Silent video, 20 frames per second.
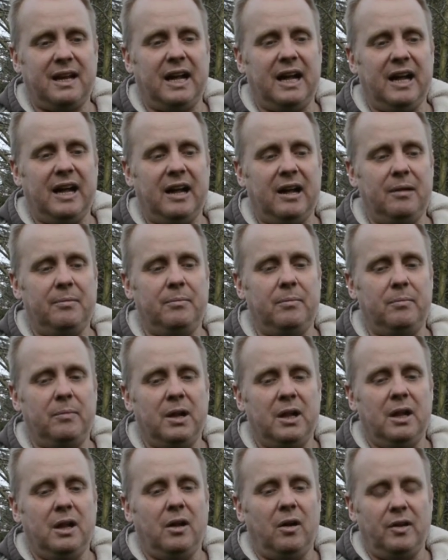
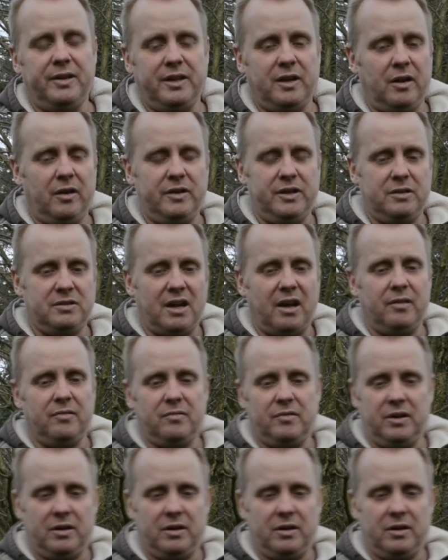you know, and you don't,